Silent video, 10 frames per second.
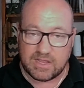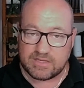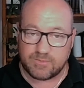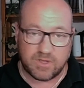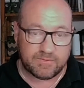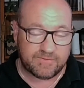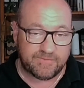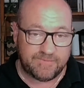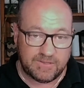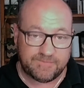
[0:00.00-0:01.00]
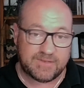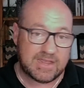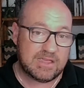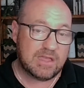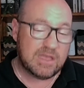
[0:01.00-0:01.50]
sometimes
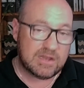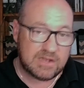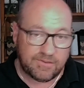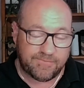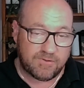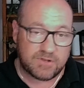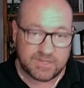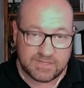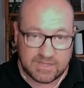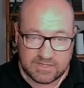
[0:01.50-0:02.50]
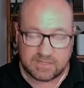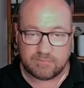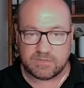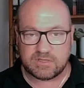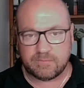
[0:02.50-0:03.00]
50 different
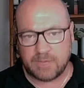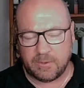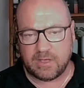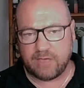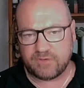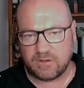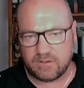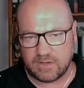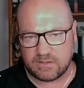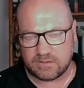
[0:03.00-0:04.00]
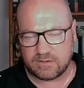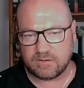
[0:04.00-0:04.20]
systems that people have to log into.